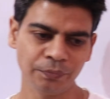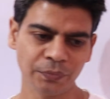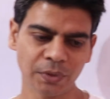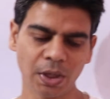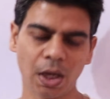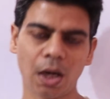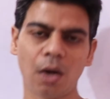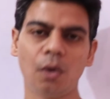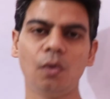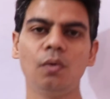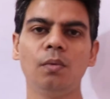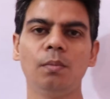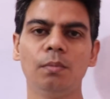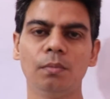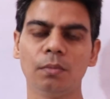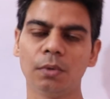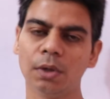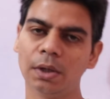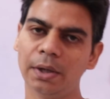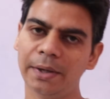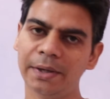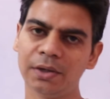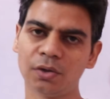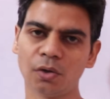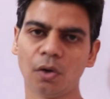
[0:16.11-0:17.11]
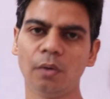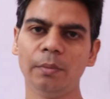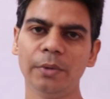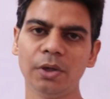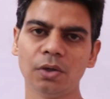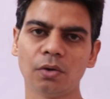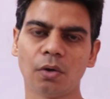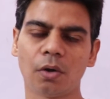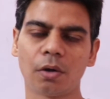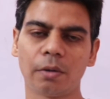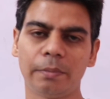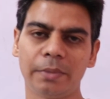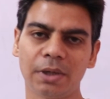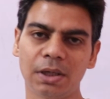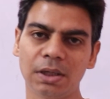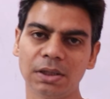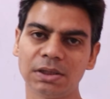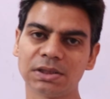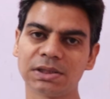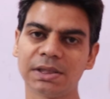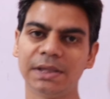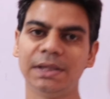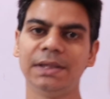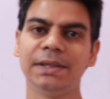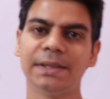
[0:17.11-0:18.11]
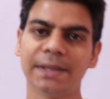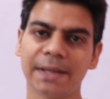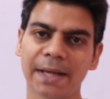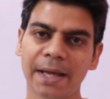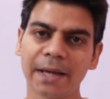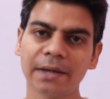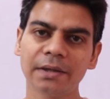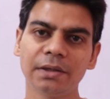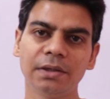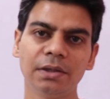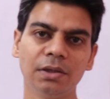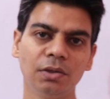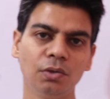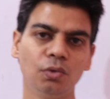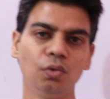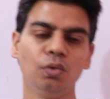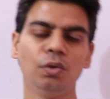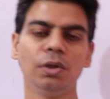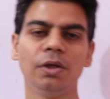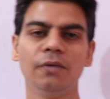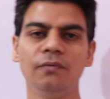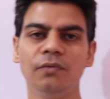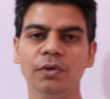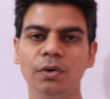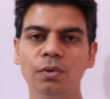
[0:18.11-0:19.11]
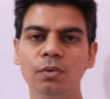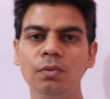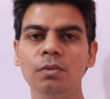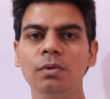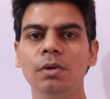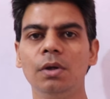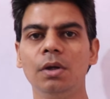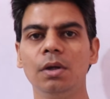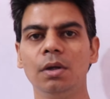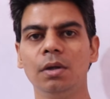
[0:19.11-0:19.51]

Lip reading: how atomic orbitals interact to give you